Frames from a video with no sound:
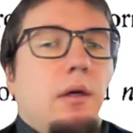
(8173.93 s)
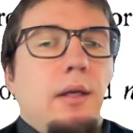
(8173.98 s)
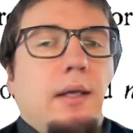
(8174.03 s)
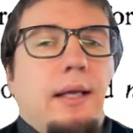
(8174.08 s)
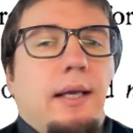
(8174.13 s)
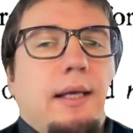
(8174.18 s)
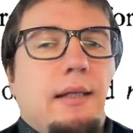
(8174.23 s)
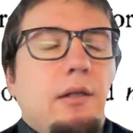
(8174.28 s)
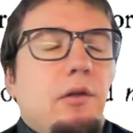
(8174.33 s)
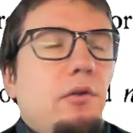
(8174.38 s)

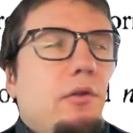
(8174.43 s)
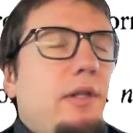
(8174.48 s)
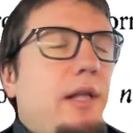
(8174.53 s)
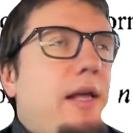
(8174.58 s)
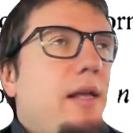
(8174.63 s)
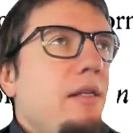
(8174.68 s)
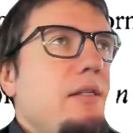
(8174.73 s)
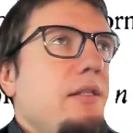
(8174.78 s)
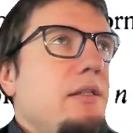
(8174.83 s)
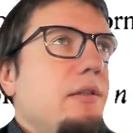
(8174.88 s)
Other
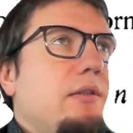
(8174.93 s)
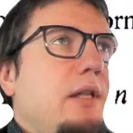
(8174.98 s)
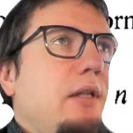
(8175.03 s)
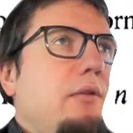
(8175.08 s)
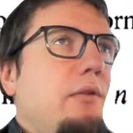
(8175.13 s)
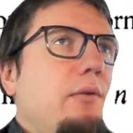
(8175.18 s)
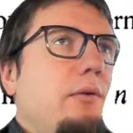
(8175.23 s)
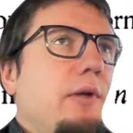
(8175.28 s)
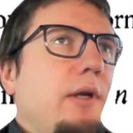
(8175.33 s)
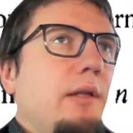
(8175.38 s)
test that
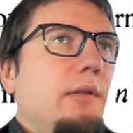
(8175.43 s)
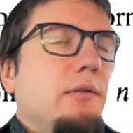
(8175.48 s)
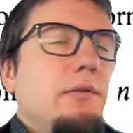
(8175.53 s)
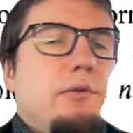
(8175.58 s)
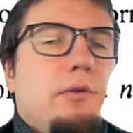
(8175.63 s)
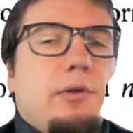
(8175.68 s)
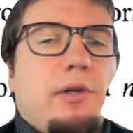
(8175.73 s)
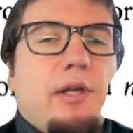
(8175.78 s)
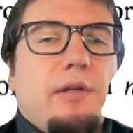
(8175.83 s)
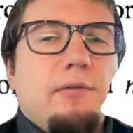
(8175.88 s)
you
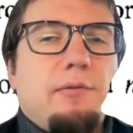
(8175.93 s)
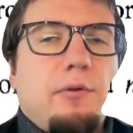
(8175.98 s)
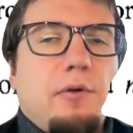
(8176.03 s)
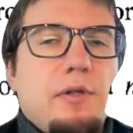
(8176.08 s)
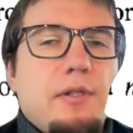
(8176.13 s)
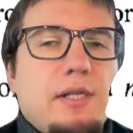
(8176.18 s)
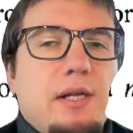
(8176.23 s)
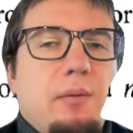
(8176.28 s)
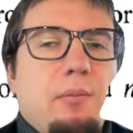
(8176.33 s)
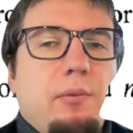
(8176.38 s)
can for
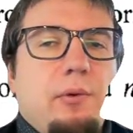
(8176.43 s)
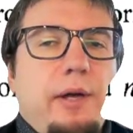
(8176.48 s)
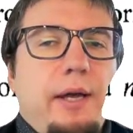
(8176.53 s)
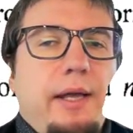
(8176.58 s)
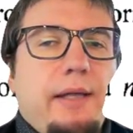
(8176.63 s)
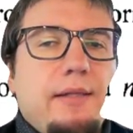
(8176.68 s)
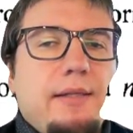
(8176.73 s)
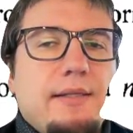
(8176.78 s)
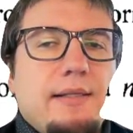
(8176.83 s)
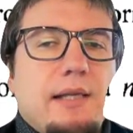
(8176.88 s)
example
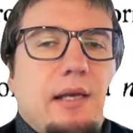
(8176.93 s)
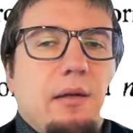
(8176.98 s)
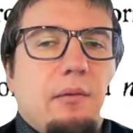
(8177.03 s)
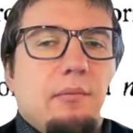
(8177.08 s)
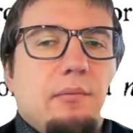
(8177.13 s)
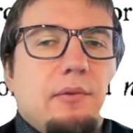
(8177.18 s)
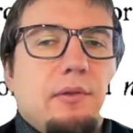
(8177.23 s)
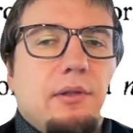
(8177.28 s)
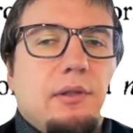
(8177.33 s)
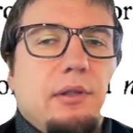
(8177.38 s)
add
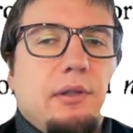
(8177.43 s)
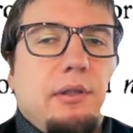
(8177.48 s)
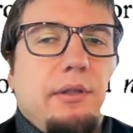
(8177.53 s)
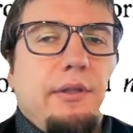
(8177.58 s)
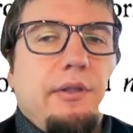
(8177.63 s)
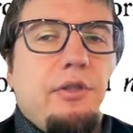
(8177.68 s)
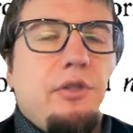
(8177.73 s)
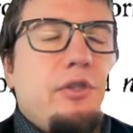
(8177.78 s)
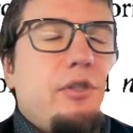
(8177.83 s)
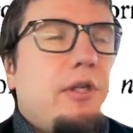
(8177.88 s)
some
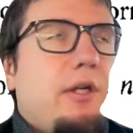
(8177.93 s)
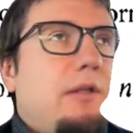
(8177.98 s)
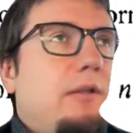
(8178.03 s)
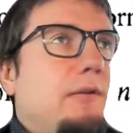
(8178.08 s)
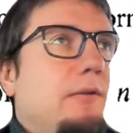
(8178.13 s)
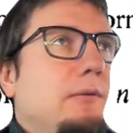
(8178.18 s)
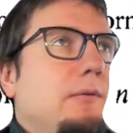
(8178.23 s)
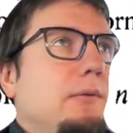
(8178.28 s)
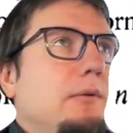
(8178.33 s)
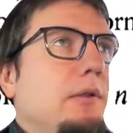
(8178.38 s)

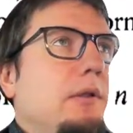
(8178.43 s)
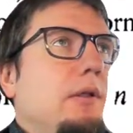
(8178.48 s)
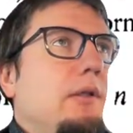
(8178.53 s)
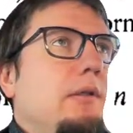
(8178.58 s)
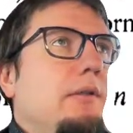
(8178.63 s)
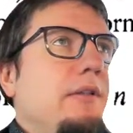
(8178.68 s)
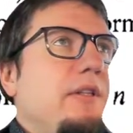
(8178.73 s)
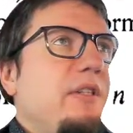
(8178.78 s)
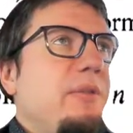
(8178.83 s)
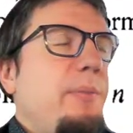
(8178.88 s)
initial
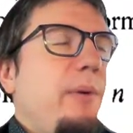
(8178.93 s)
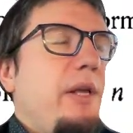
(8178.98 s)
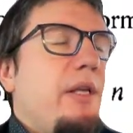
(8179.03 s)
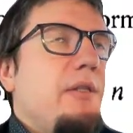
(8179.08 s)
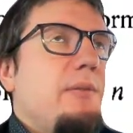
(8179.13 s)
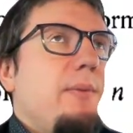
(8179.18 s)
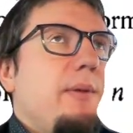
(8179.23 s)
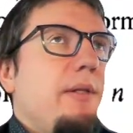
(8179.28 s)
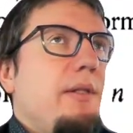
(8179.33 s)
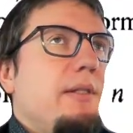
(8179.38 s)

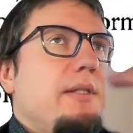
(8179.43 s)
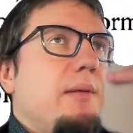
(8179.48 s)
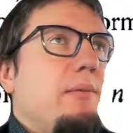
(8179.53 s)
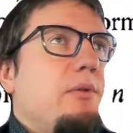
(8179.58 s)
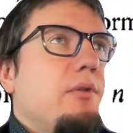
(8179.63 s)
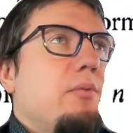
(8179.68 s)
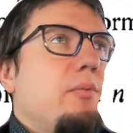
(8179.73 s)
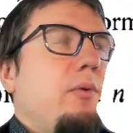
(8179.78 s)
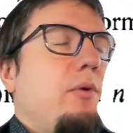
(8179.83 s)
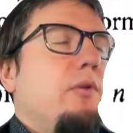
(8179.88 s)
displacements, some
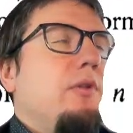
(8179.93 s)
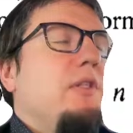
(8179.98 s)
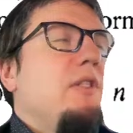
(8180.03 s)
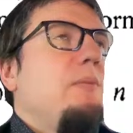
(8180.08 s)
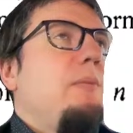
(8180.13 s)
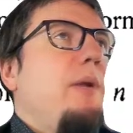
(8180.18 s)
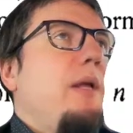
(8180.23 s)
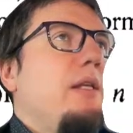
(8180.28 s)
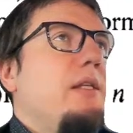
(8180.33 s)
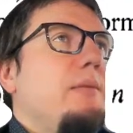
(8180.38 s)
small
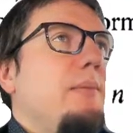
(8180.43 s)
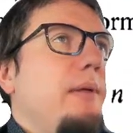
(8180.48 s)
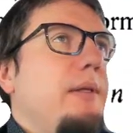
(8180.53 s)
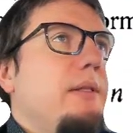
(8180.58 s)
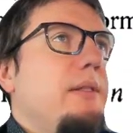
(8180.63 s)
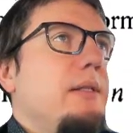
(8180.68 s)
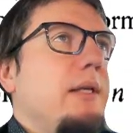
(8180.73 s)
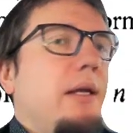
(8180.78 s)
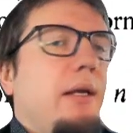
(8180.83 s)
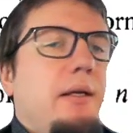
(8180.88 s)

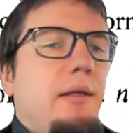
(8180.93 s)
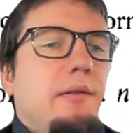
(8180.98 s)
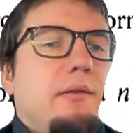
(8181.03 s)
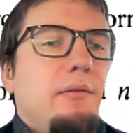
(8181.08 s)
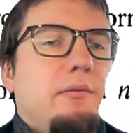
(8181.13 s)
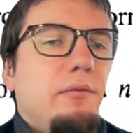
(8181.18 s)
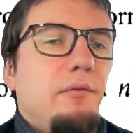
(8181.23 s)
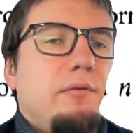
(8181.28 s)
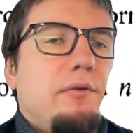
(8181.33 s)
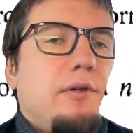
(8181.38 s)
displacements, yeah.
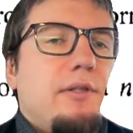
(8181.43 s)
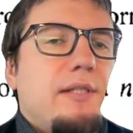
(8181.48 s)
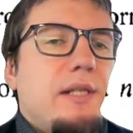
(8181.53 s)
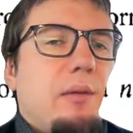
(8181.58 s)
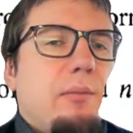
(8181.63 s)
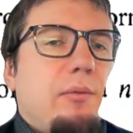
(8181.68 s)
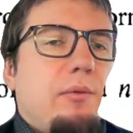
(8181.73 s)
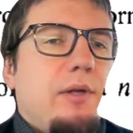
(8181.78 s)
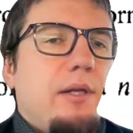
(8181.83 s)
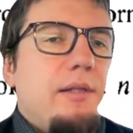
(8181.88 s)
For
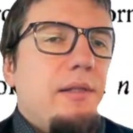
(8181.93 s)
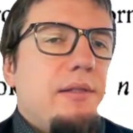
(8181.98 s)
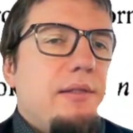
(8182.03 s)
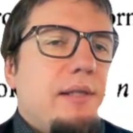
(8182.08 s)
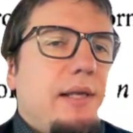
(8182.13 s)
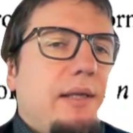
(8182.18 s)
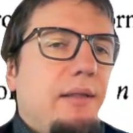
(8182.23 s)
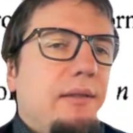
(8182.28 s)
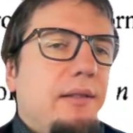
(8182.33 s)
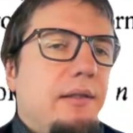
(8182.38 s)
example, let's
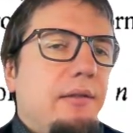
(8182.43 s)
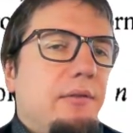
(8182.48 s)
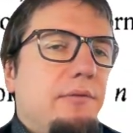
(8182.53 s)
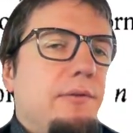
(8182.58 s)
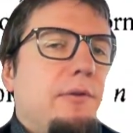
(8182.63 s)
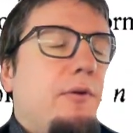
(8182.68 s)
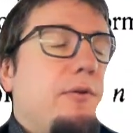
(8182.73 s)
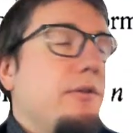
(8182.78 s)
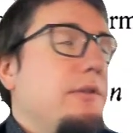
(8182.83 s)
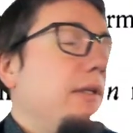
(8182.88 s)
say that, of
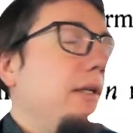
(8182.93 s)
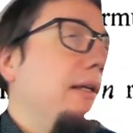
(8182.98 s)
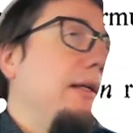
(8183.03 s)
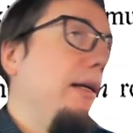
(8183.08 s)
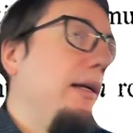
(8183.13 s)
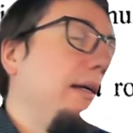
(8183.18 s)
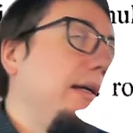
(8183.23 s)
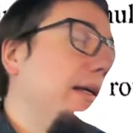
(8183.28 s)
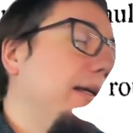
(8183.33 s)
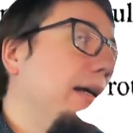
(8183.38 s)
course,
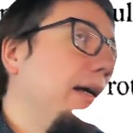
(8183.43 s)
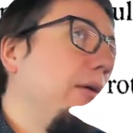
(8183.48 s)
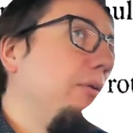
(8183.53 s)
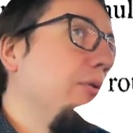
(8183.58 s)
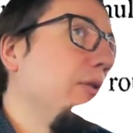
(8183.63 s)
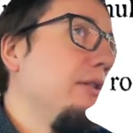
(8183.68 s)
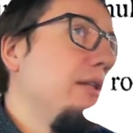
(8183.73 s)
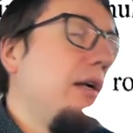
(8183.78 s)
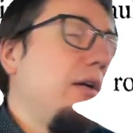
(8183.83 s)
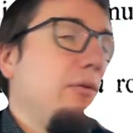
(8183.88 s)
okay, I would
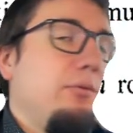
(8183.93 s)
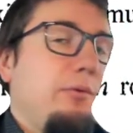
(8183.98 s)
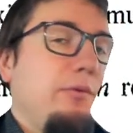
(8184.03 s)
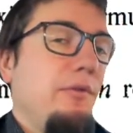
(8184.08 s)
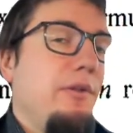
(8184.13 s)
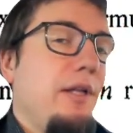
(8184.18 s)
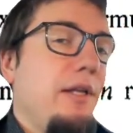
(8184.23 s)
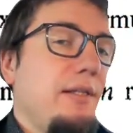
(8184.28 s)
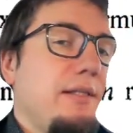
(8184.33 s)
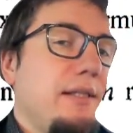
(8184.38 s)
start with
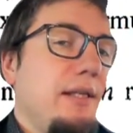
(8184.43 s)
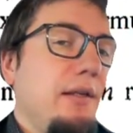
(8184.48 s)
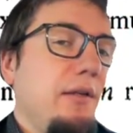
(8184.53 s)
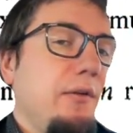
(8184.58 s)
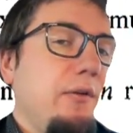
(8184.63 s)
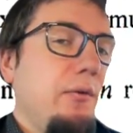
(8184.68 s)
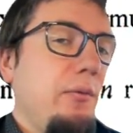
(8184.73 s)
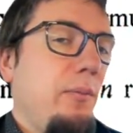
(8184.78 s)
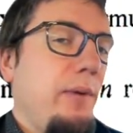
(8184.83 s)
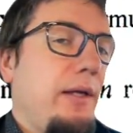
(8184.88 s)
the
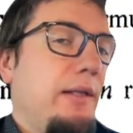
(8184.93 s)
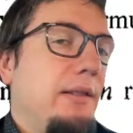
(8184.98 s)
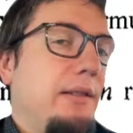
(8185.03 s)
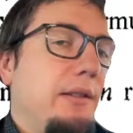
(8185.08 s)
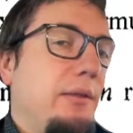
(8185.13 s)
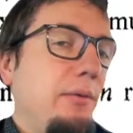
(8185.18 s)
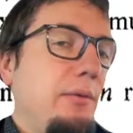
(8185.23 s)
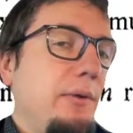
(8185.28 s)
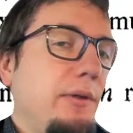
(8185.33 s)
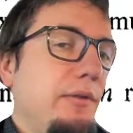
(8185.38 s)
single body
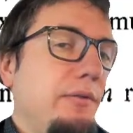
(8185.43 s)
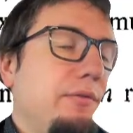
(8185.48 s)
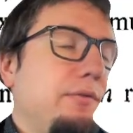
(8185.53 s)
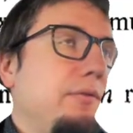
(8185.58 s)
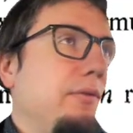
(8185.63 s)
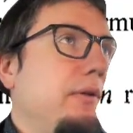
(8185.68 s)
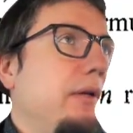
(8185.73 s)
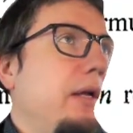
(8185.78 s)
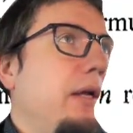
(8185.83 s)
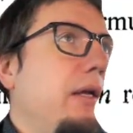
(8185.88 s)
with
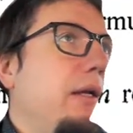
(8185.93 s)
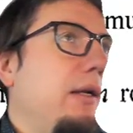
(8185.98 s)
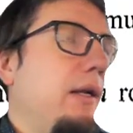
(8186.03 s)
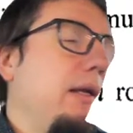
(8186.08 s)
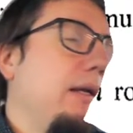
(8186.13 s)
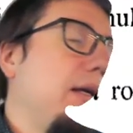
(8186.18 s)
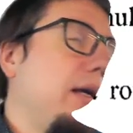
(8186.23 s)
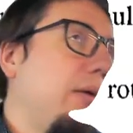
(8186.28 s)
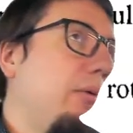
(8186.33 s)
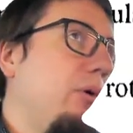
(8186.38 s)

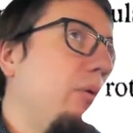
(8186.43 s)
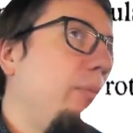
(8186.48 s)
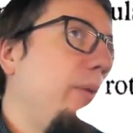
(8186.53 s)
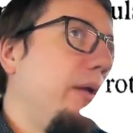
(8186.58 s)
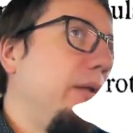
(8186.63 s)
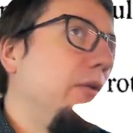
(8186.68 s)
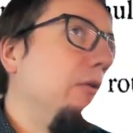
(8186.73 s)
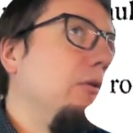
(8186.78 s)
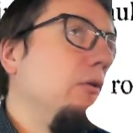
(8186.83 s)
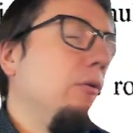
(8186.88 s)
like our
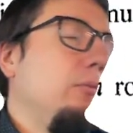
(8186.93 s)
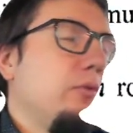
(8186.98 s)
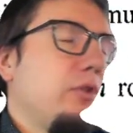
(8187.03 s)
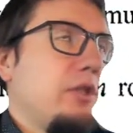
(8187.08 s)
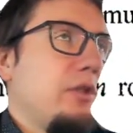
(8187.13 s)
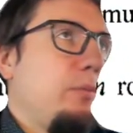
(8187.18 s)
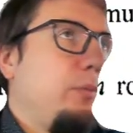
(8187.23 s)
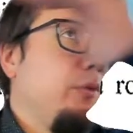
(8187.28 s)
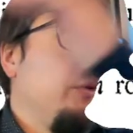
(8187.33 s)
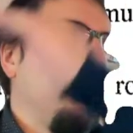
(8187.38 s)
pendulum,
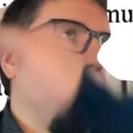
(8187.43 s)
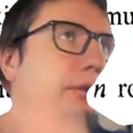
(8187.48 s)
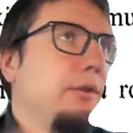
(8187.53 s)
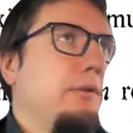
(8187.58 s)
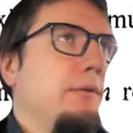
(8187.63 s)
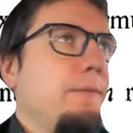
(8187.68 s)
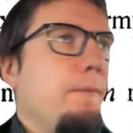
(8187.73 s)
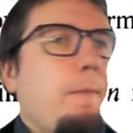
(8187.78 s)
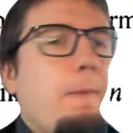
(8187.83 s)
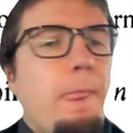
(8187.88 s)
just put it
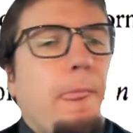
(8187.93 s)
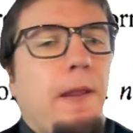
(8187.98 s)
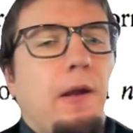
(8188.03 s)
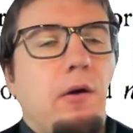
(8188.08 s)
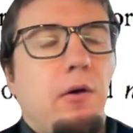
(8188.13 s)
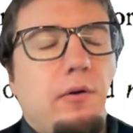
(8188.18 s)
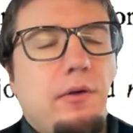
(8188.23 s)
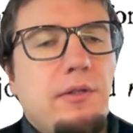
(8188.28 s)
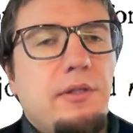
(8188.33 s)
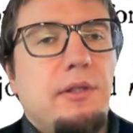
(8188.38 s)

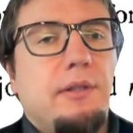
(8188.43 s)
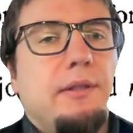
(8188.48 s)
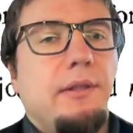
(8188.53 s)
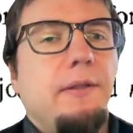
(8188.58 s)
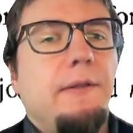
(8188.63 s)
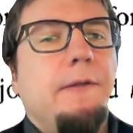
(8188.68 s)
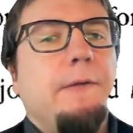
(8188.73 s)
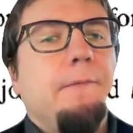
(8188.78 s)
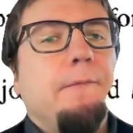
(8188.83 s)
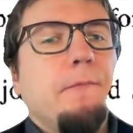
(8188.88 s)

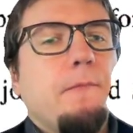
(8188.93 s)
horizontally,